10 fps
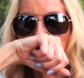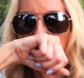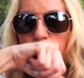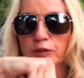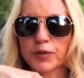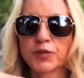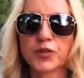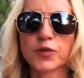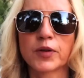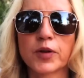So some
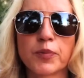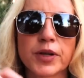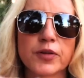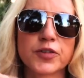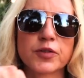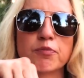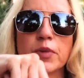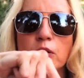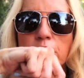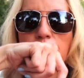little bit of
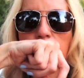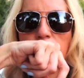smoky,